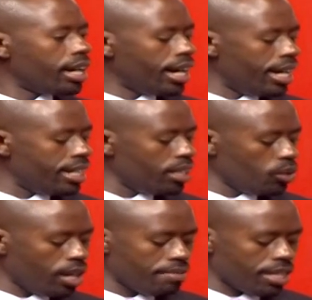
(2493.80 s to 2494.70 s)
And
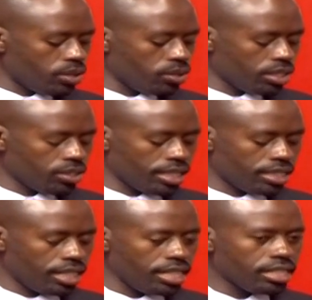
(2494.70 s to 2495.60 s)
you have an accusation that
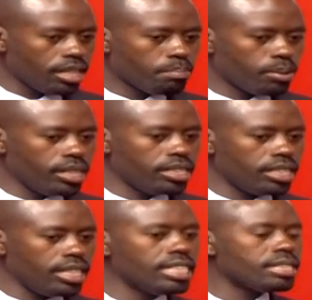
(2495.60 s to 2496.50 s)
says police
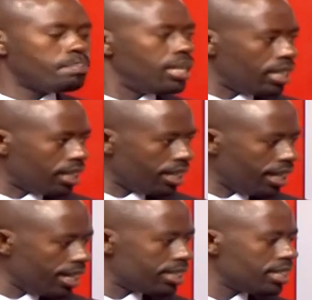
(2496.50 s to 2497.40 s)
is being
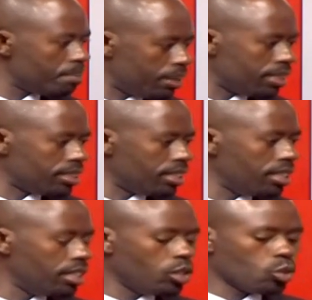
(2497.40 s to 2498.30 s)
acting
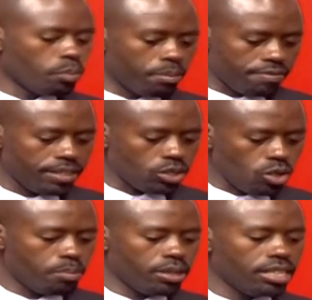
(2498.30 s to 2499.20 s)
partisan to prevent
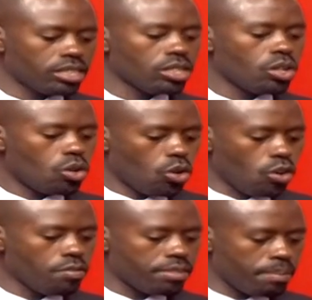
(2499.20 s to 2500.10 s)
opponents
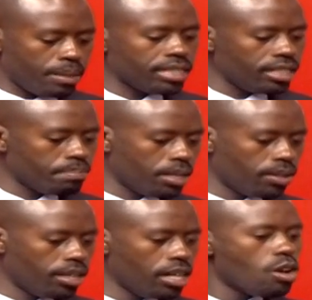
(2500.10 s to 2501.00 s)
of the party in
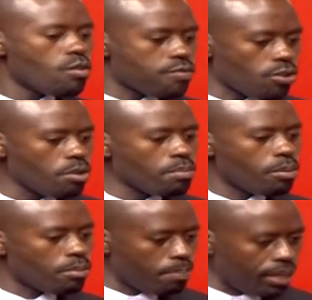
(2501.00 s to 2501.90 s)
power from
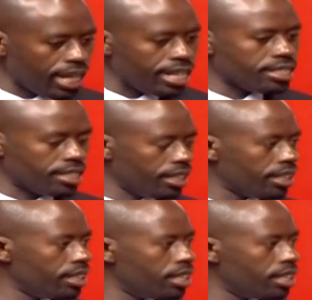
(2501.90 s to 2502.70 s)
mobilizing